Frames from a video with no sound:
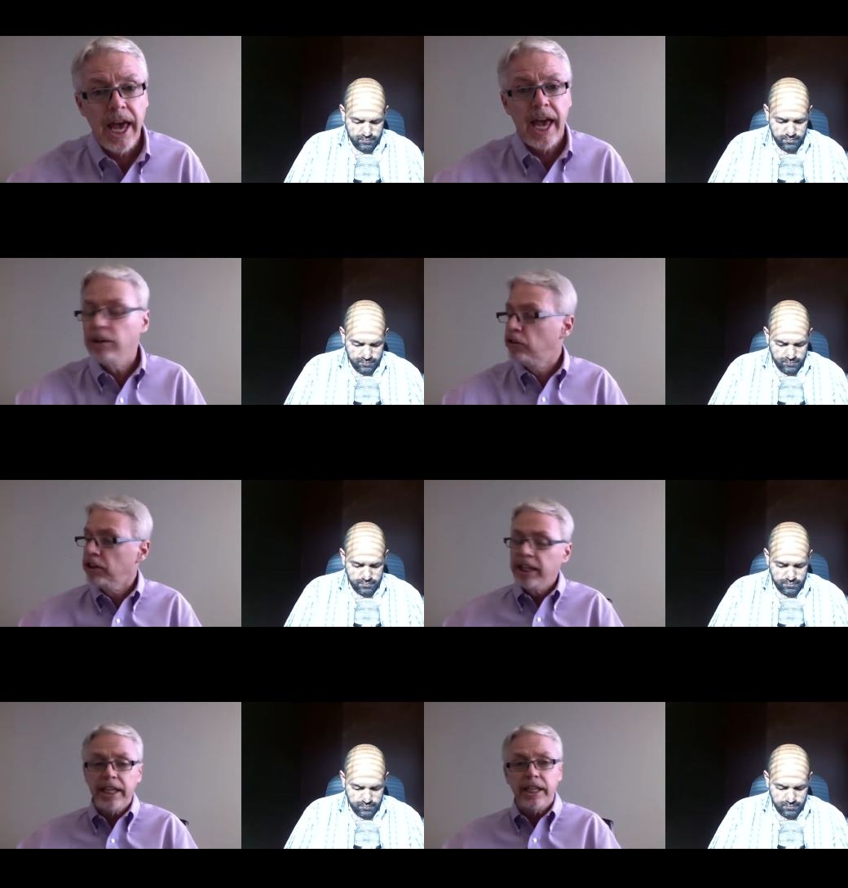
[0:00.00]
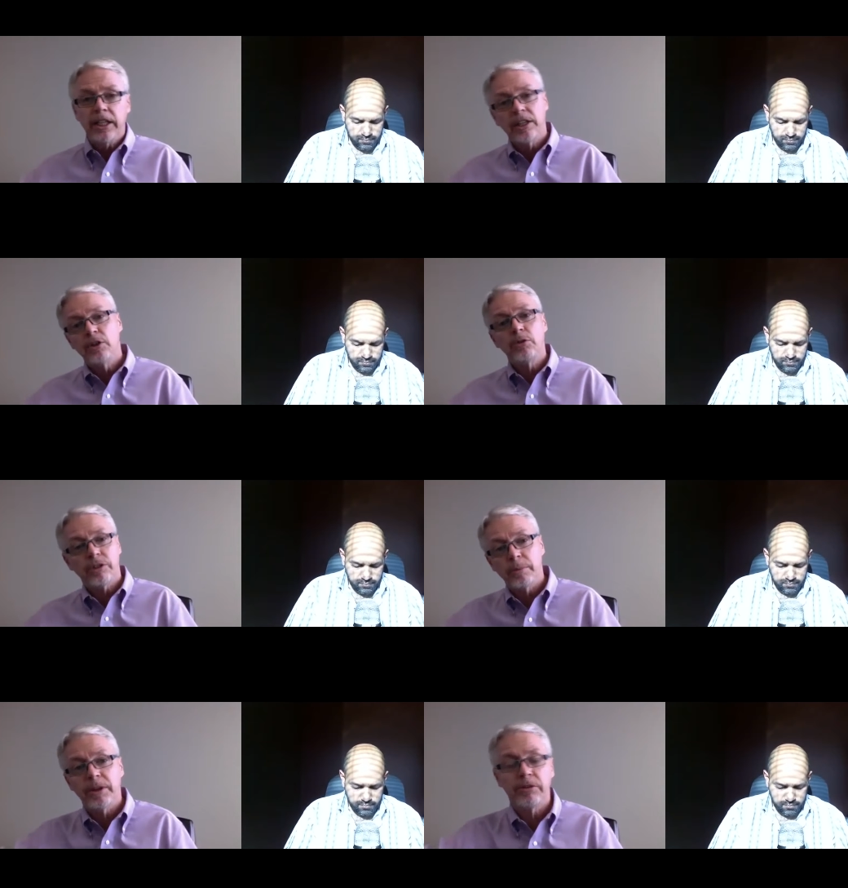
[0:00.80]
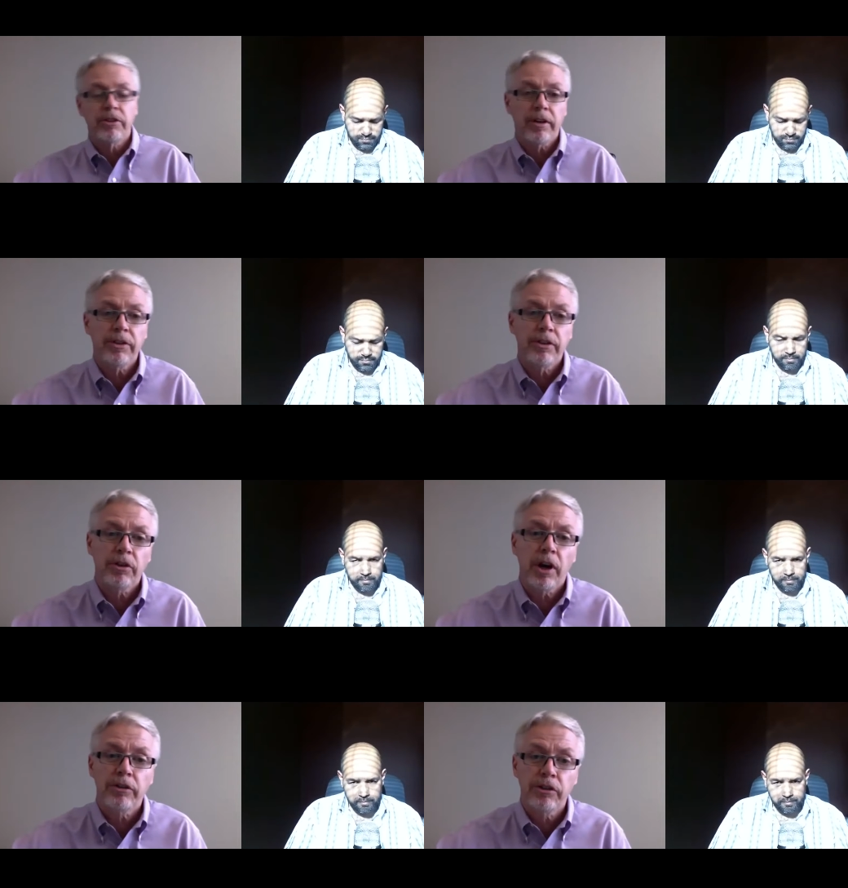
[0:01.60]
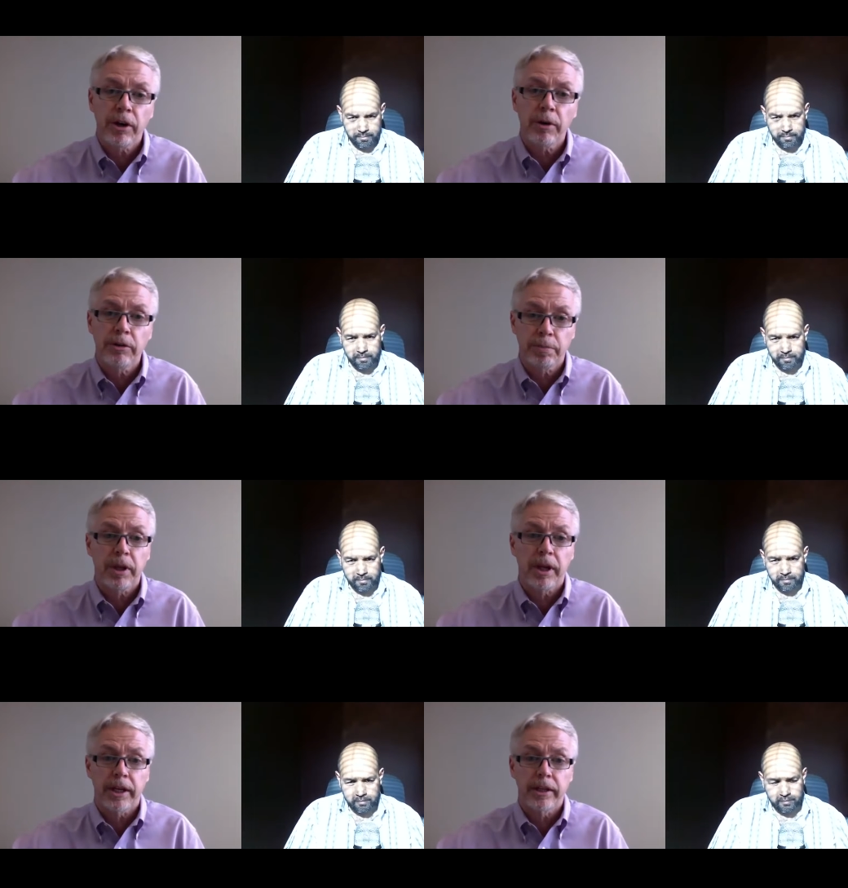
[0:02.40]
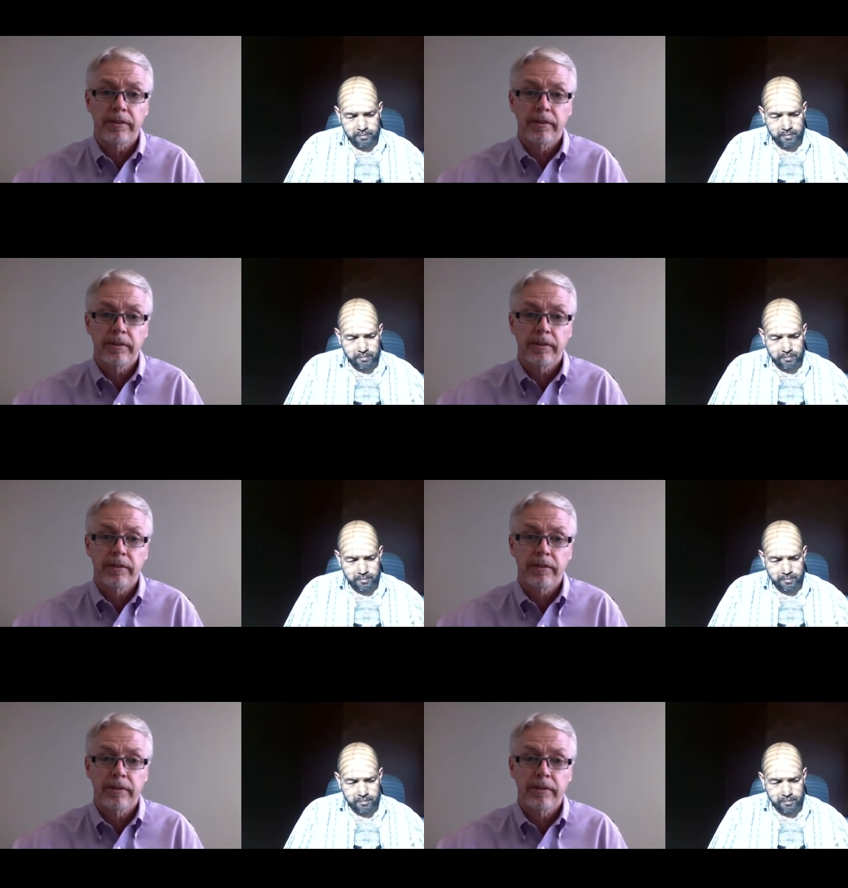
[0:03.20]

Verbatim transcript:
Speaker 1: And Janine can do some of the stuff that's on Jerry's plate.